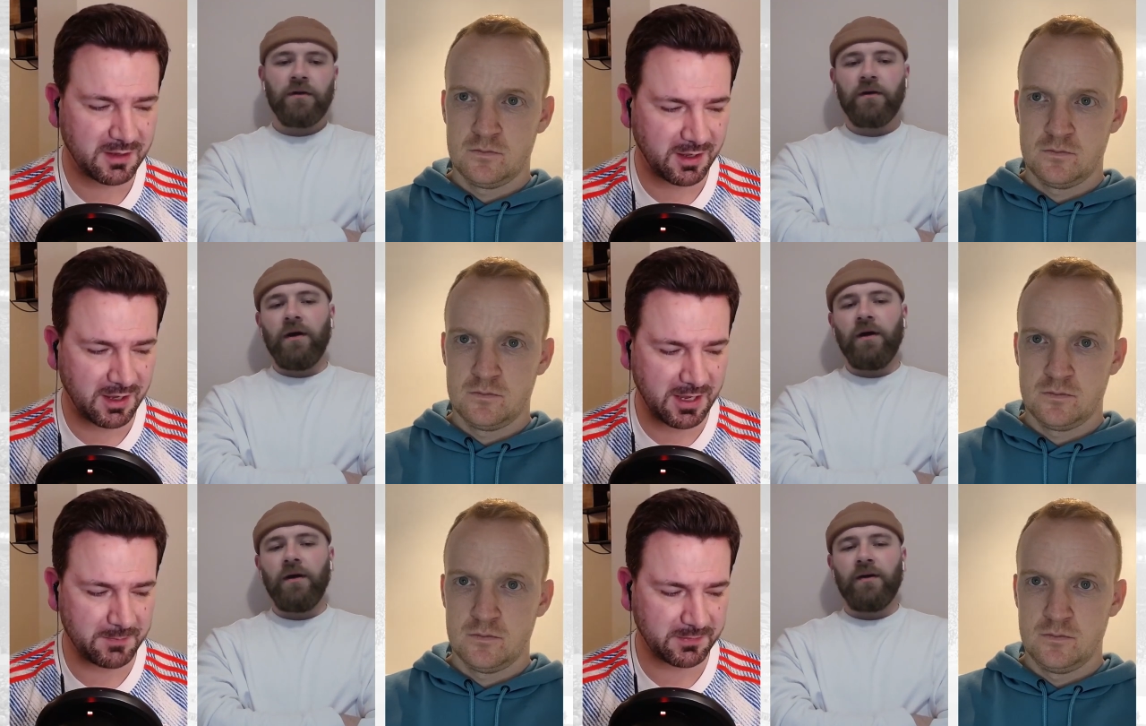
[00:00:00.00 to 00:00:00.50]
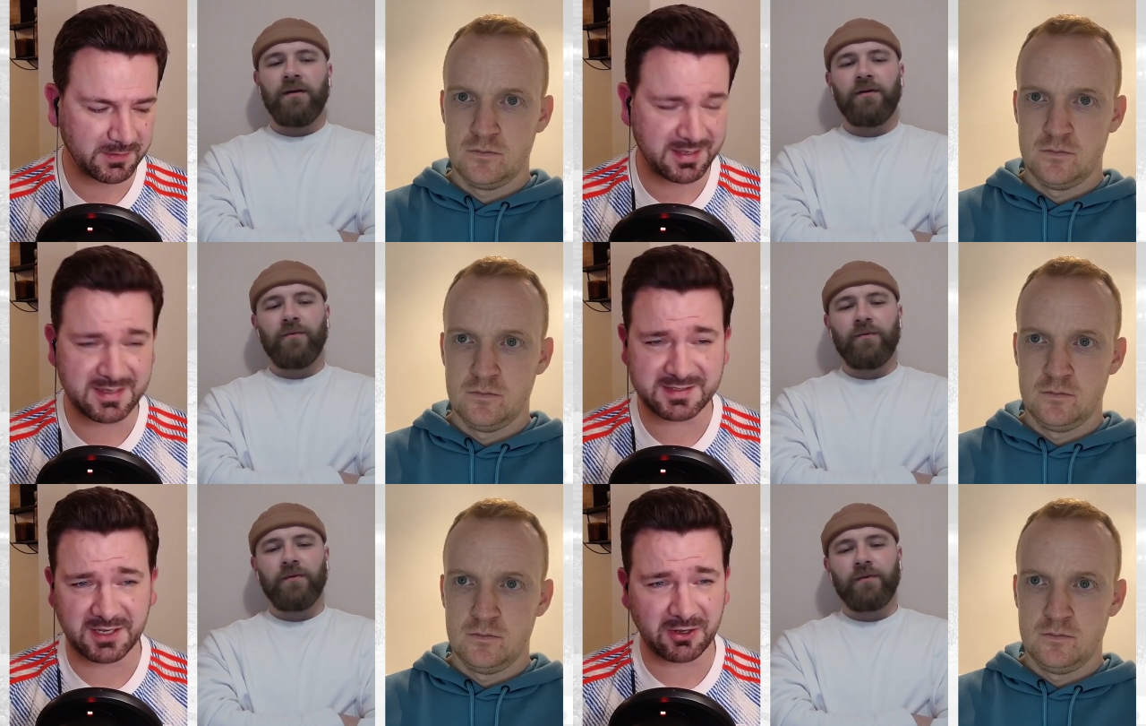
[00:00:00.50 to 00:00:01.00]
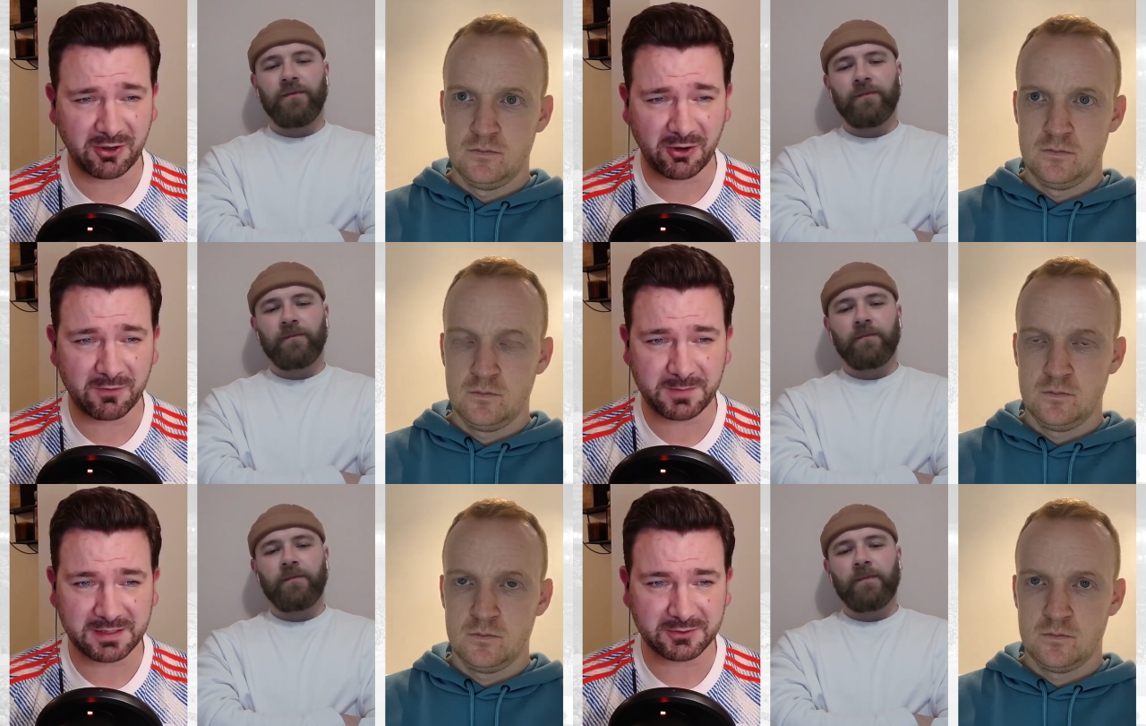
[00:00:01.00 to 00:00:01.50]
Speaker 1: Um, he's had a lot
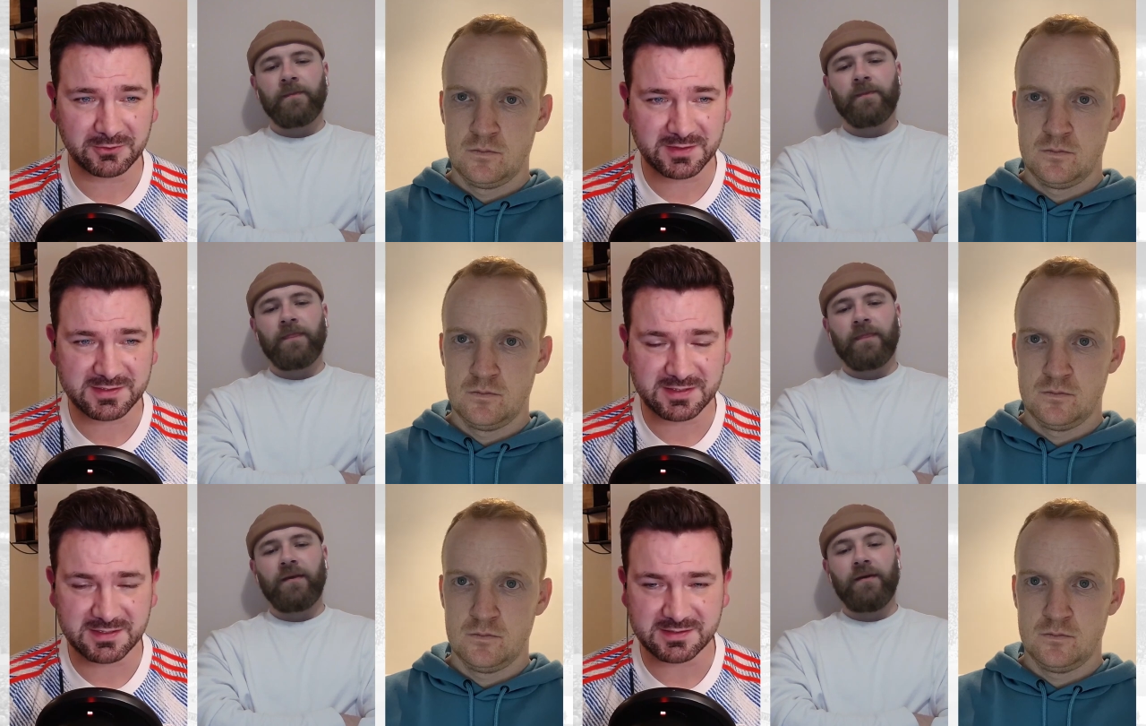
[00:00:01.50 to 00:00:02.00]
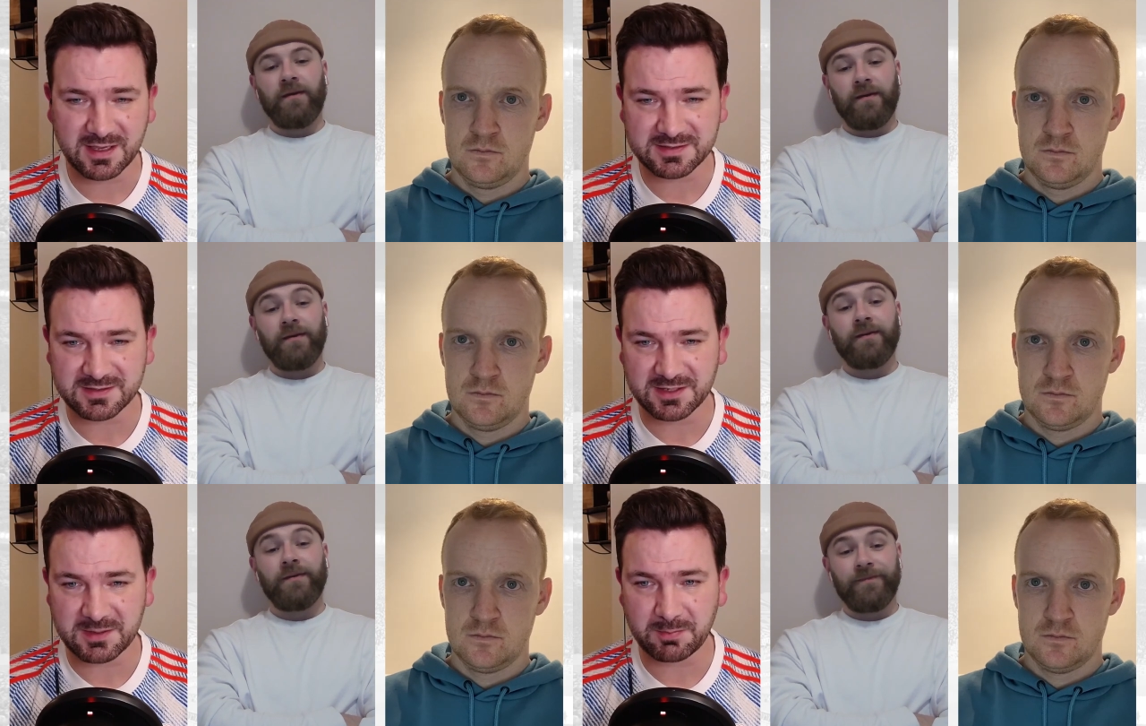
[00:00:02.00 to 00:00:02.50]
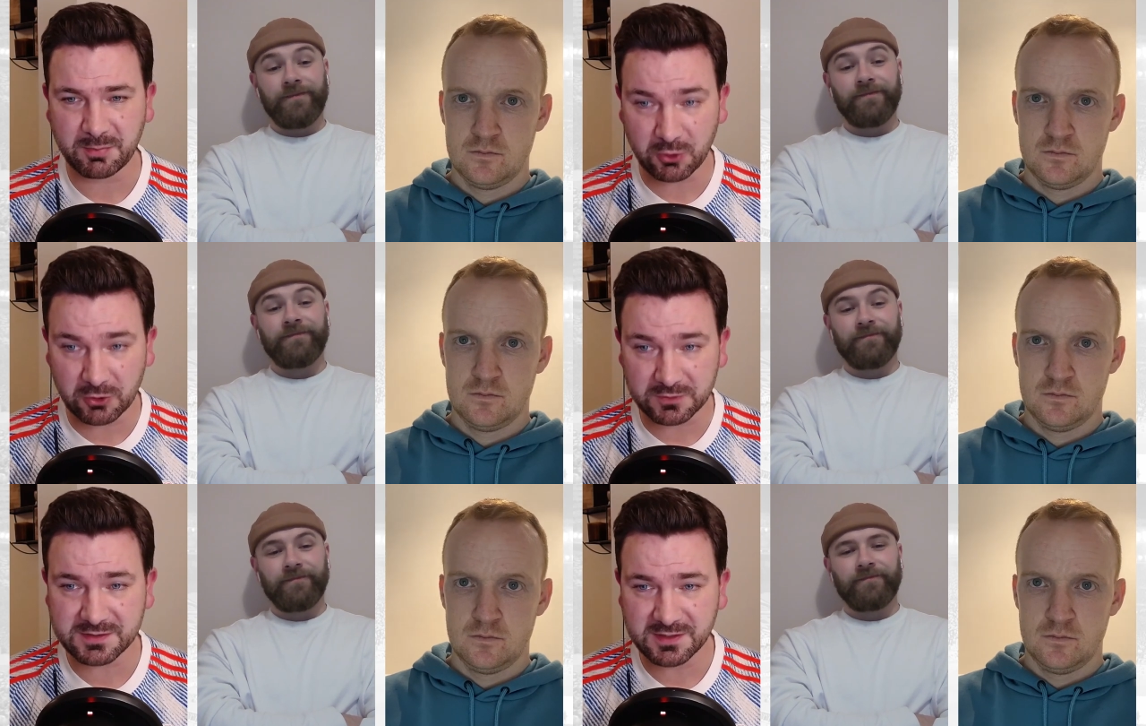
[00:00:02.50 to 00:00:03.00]
of bad luck this season, hasn't he?
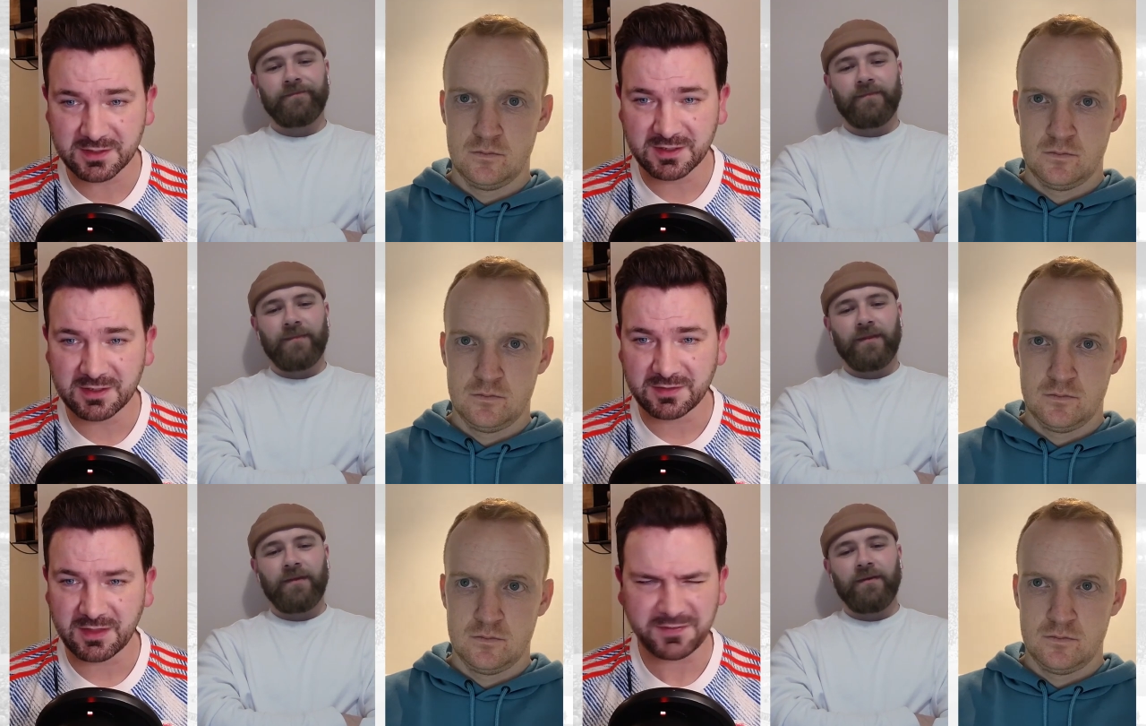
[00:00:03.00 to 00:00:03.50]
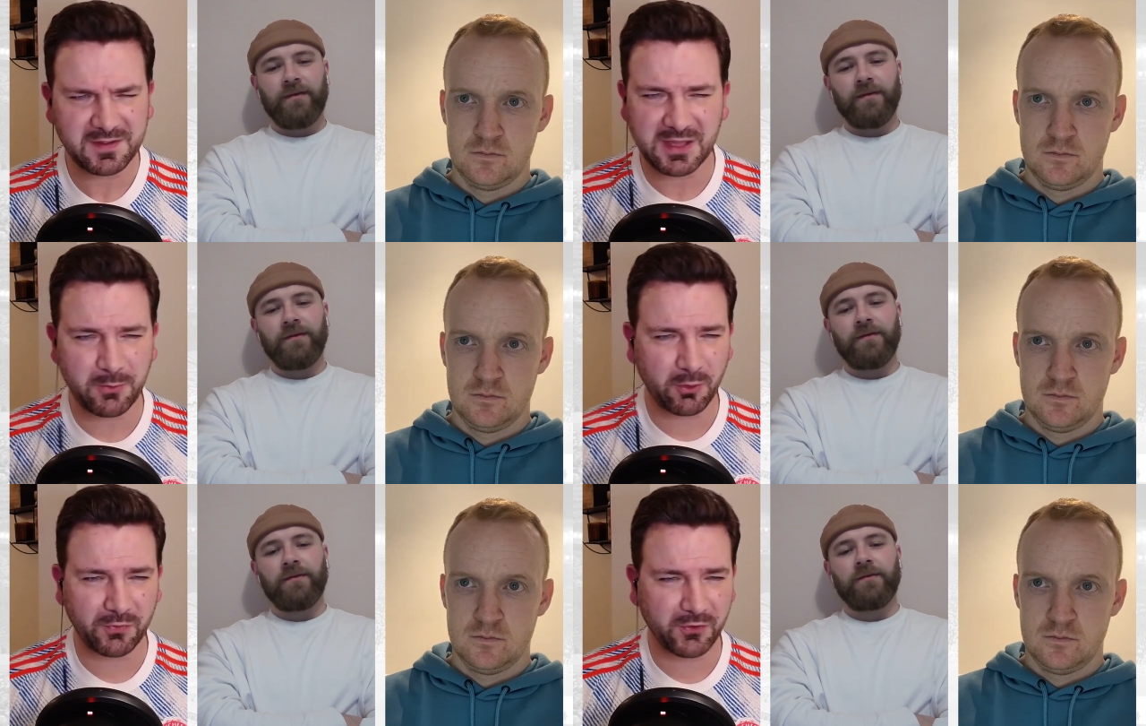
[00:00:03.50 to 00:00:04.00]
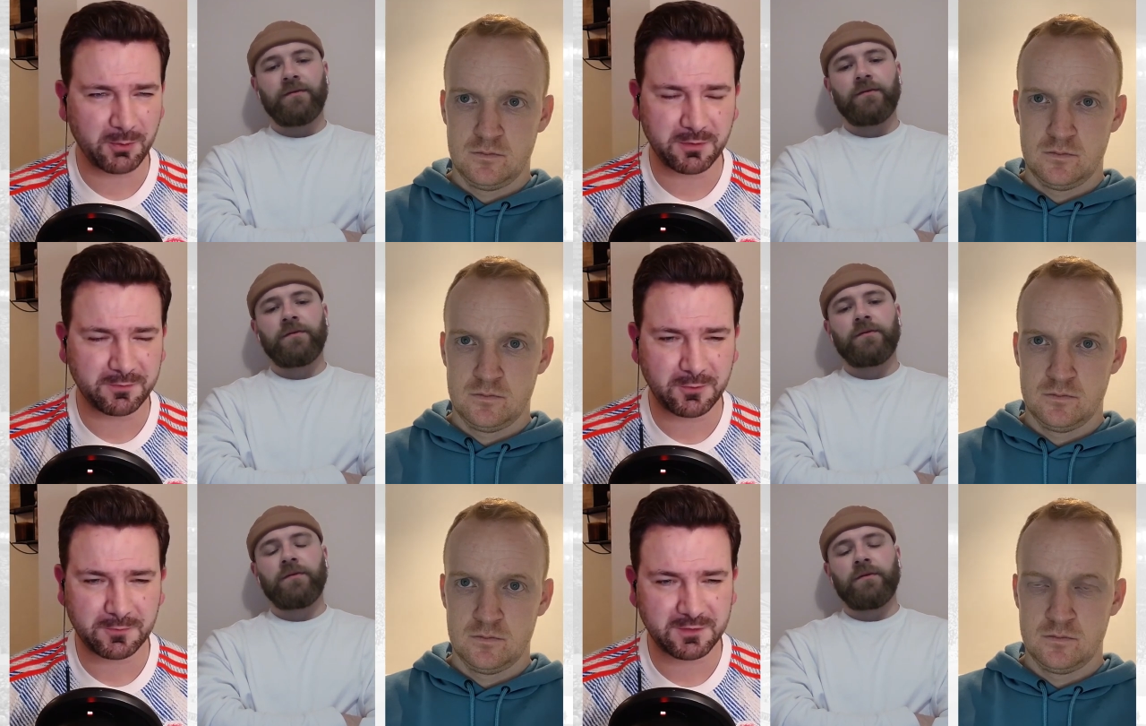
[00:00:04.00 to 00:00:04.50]
But I think they were on top
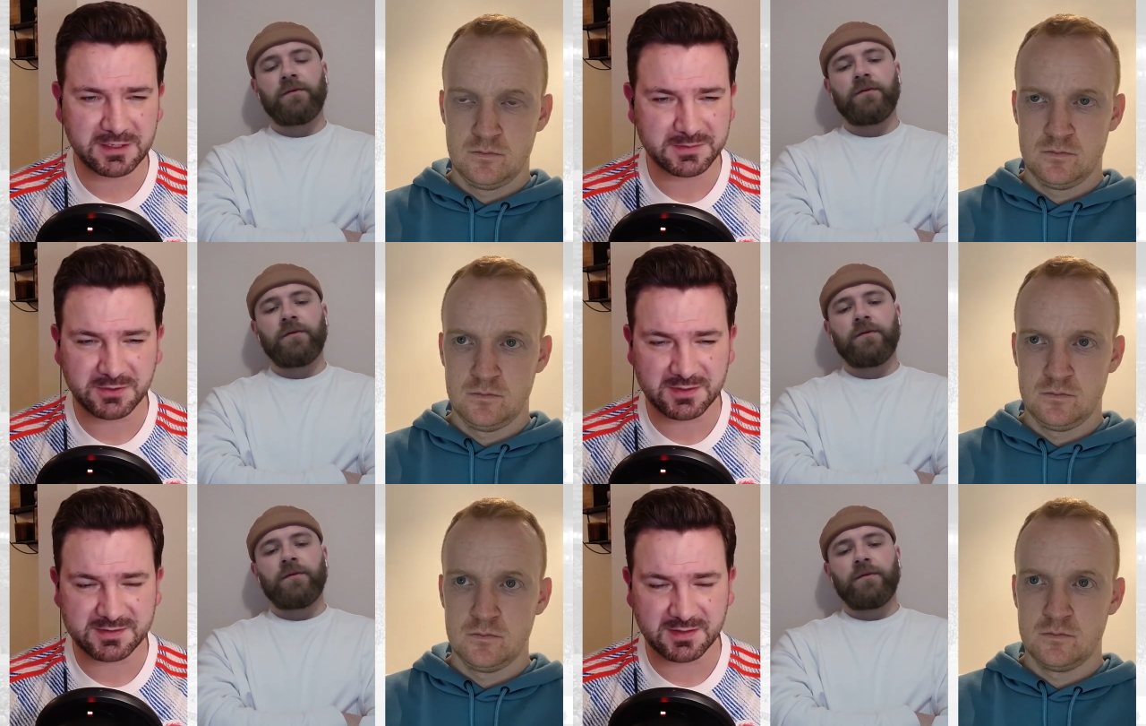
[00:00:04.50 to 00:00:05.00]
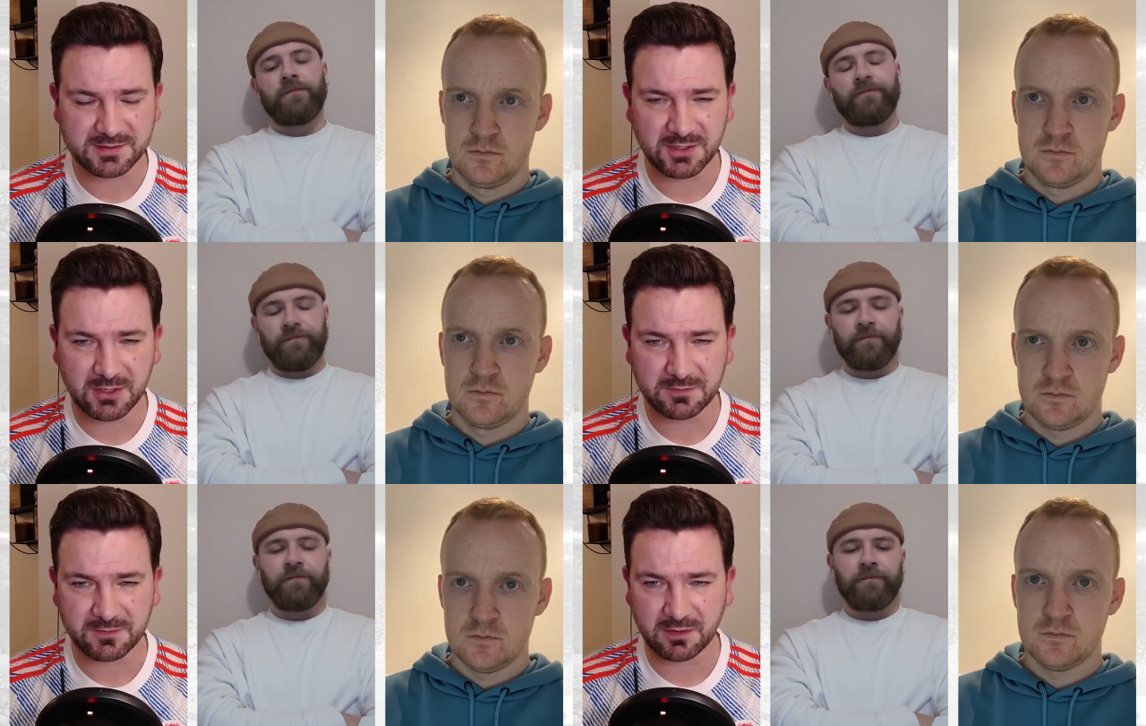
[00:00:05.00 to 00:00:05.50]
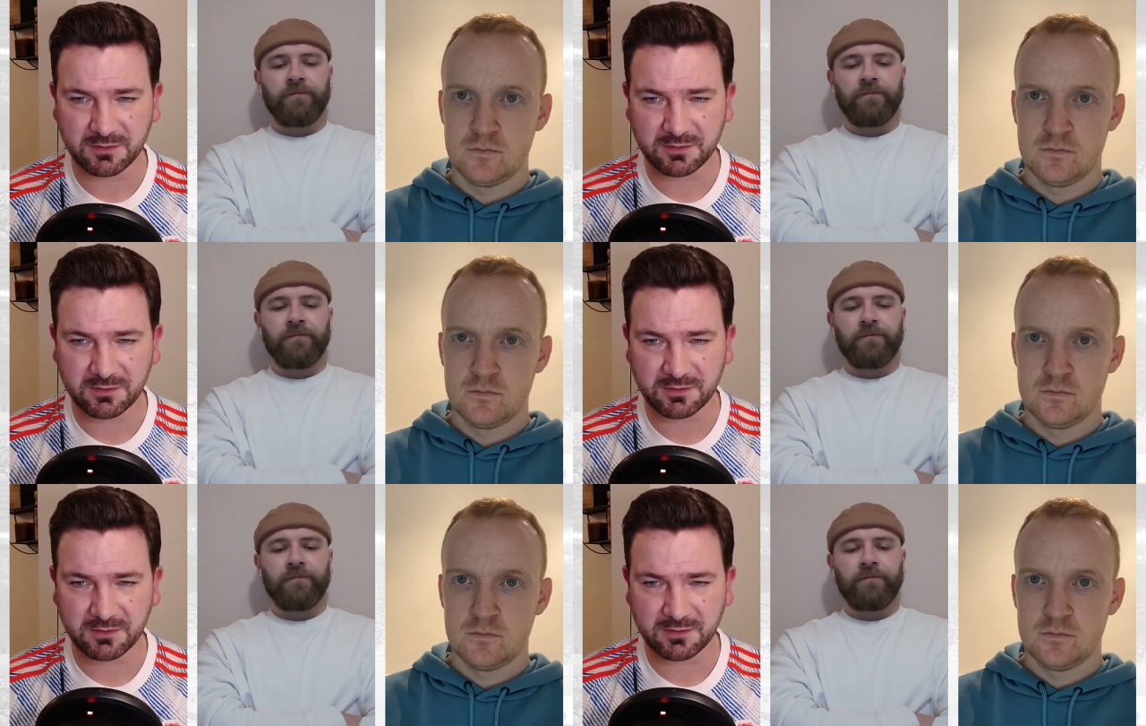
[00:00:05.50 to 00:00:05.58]
before Phillips got sent off. Mm. And hmm. I